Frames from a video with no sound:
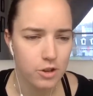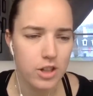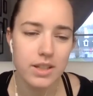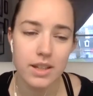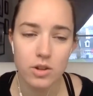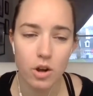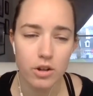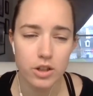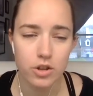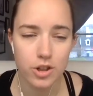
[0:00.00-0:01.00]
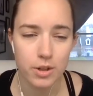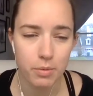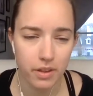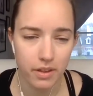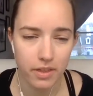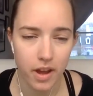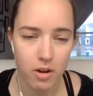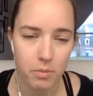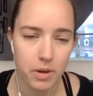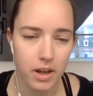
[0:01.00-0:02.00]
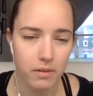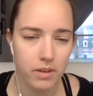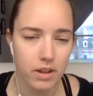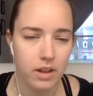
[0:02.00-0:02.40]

She says yarn is cheaper than therapy.